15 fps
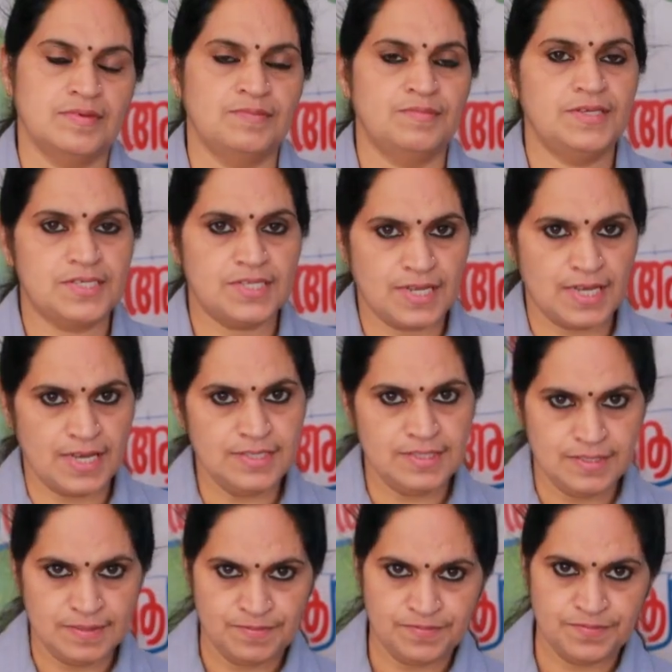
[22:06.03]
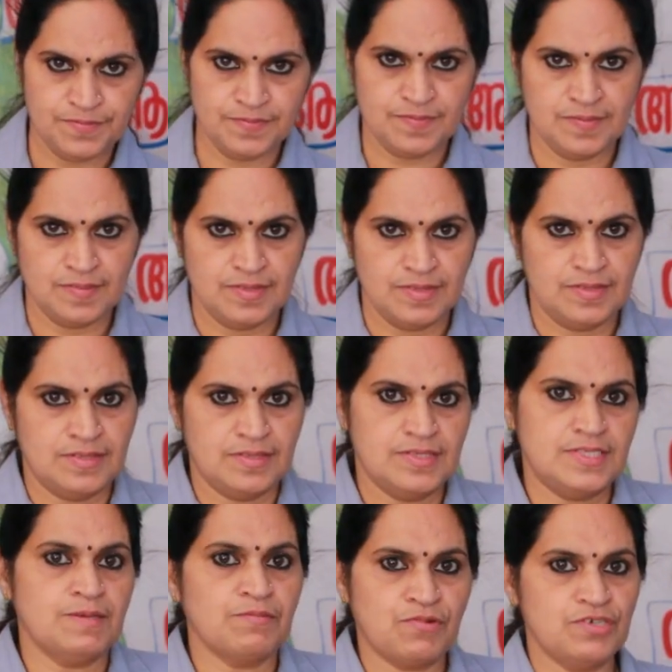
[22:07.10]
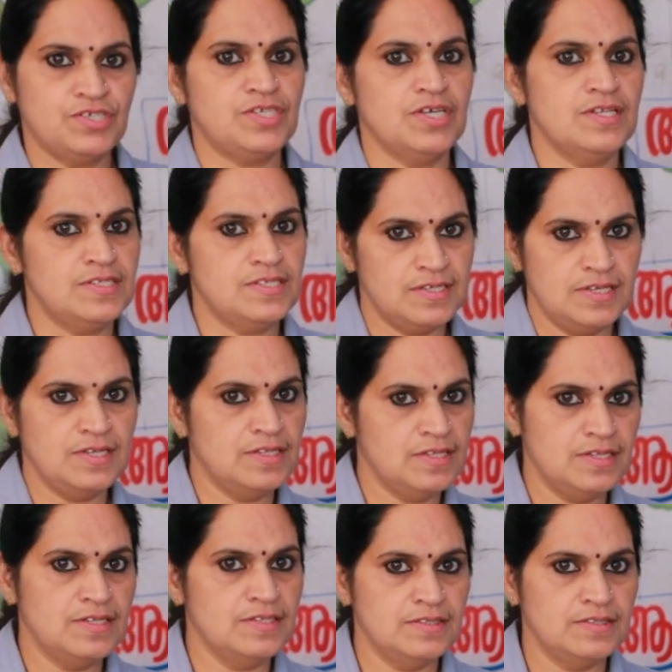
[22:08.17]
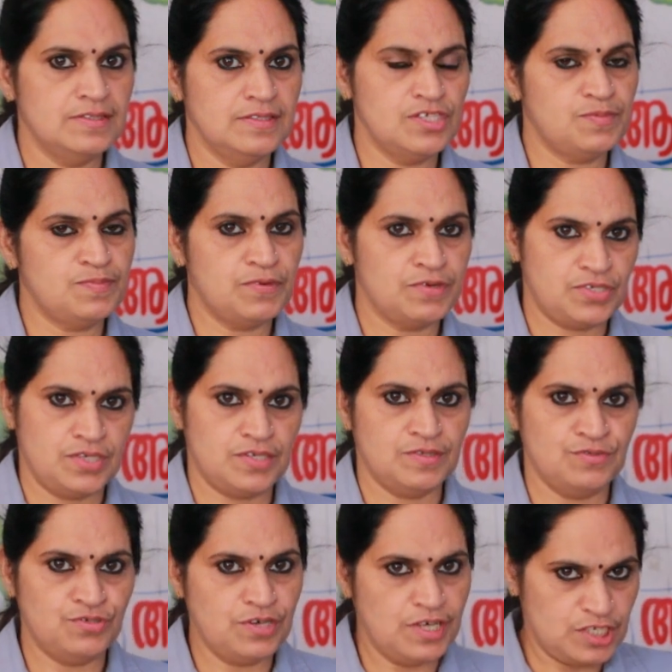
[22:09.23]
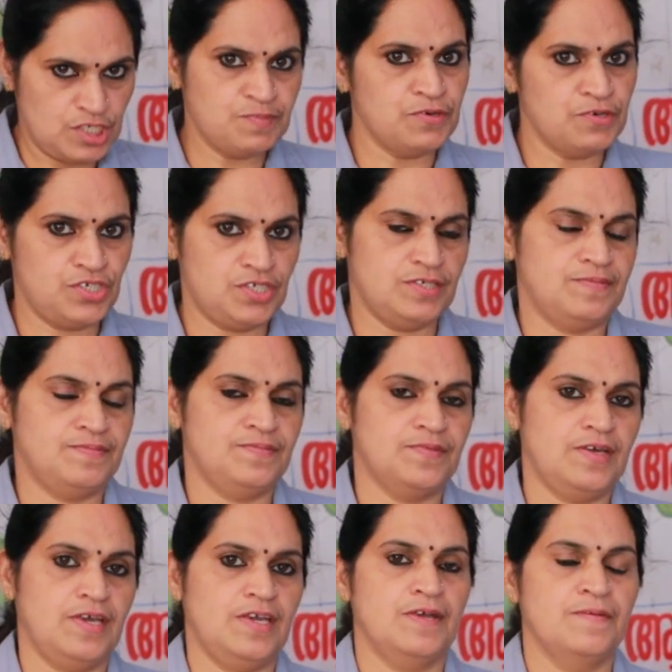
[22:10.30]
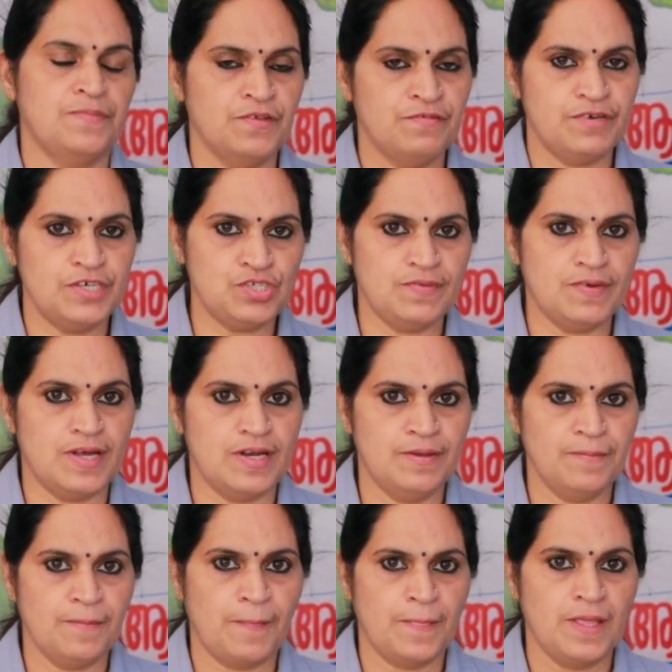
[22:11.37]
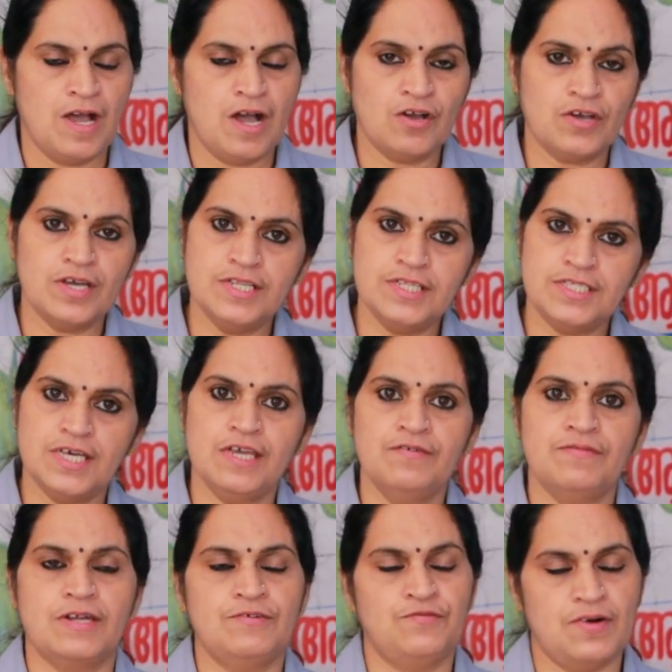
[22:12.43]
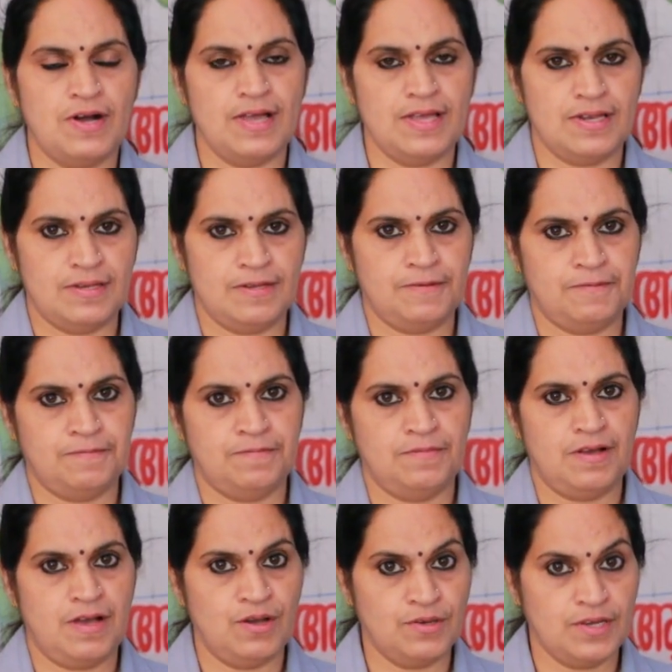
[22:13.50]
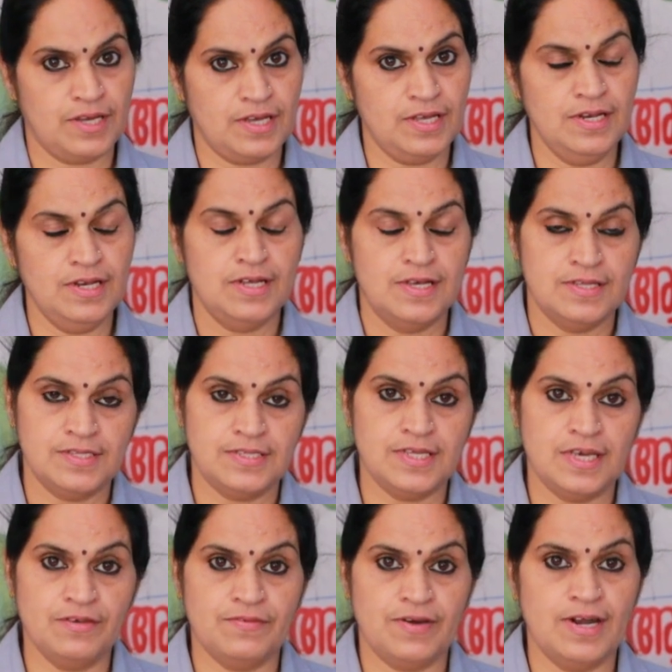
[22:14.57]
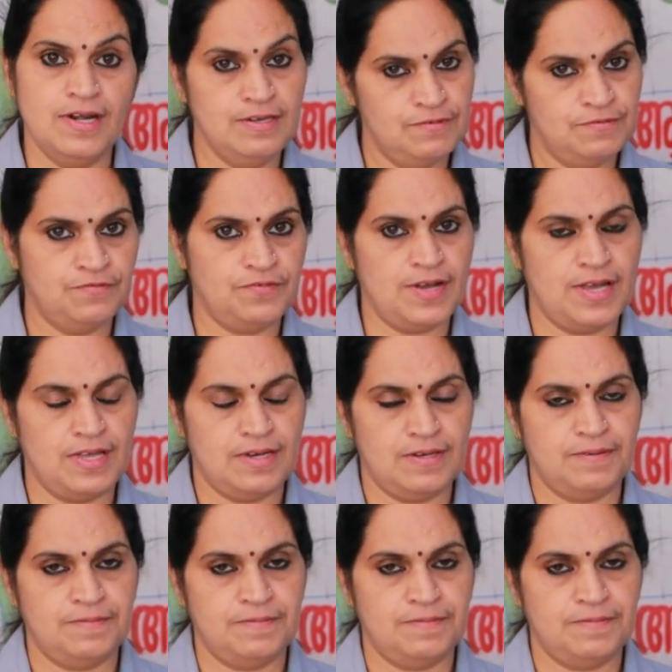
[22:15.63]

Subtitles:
Please write some questions in this portion, today's portion. Okay, first one, how can save one file? How can save one file?